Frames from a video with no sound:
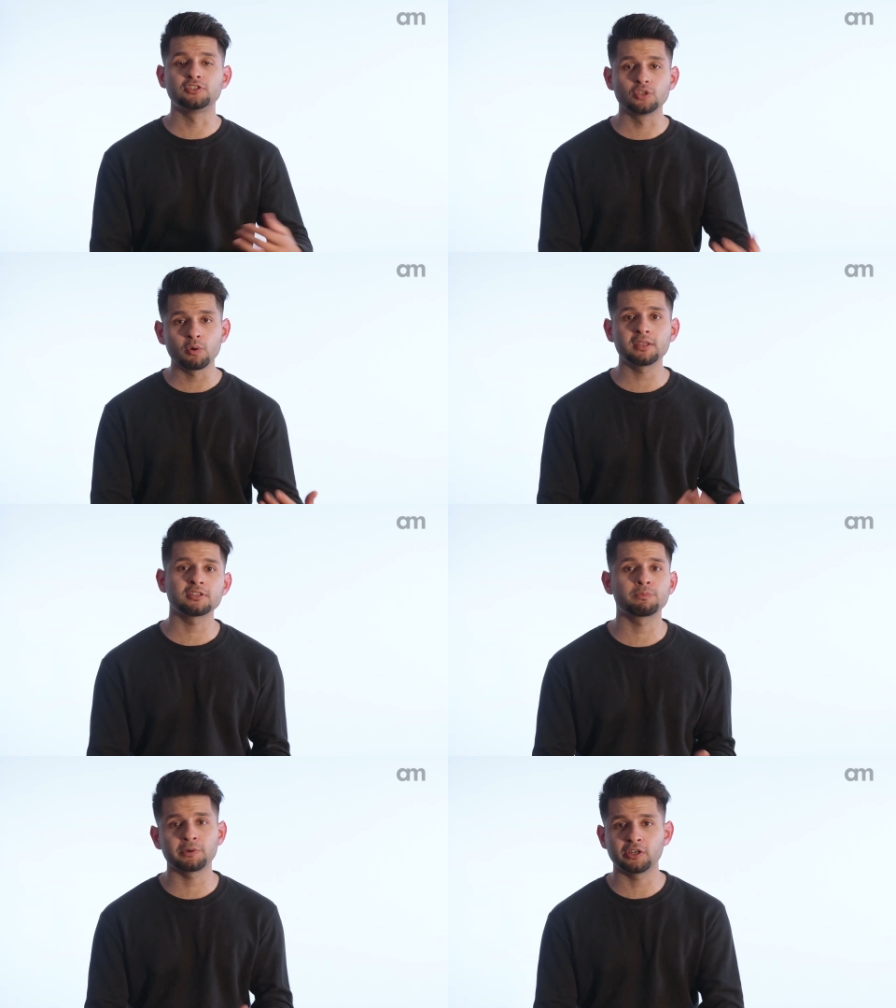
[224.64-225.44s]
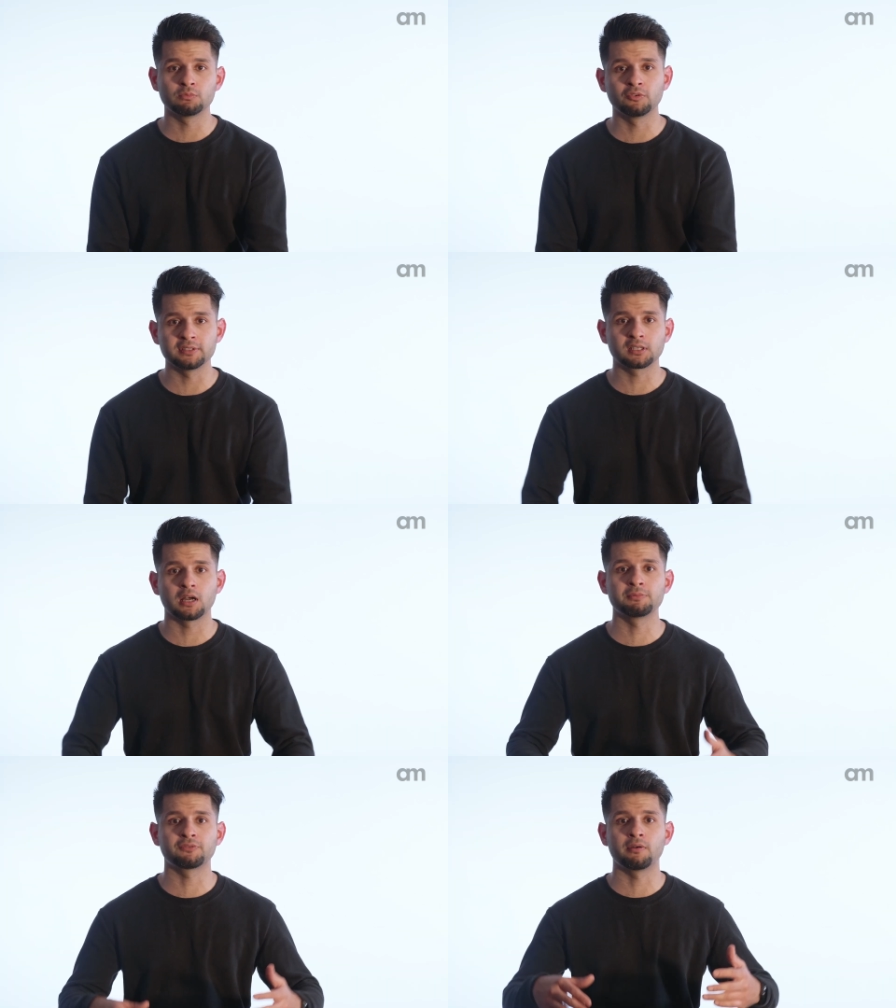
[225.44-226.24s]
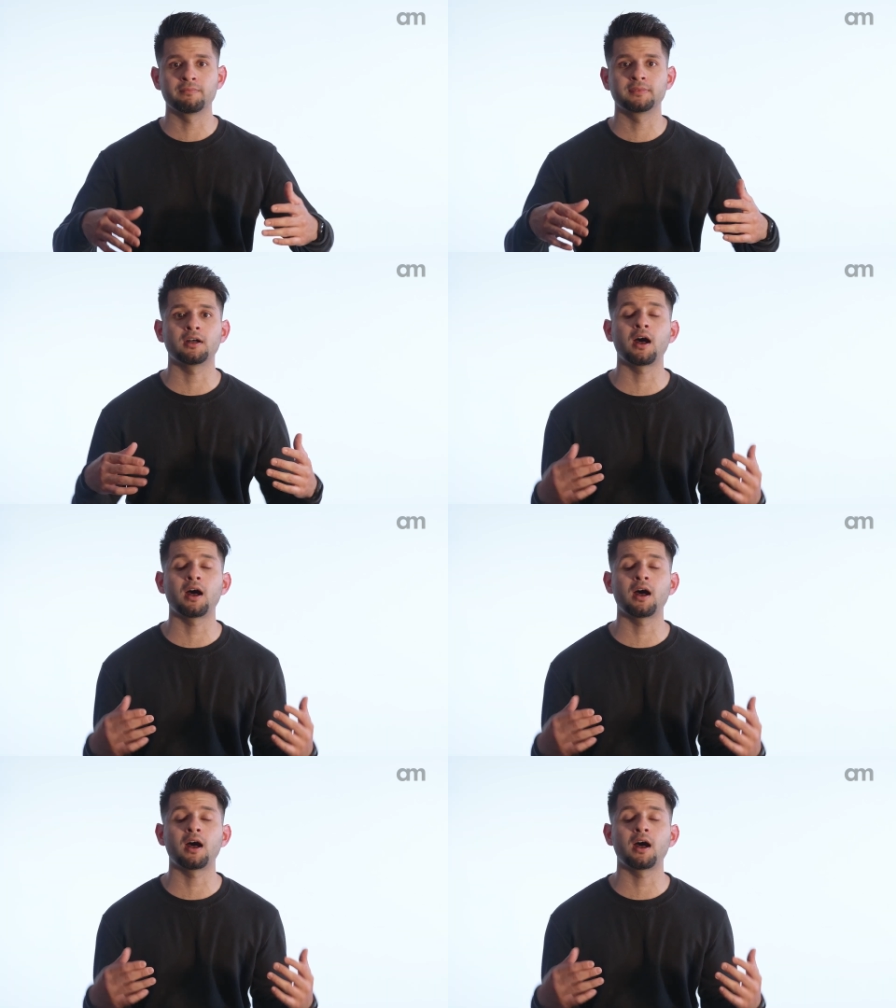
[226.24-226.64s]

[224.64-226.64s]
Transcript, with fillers: The joy in the superhero movies comes from the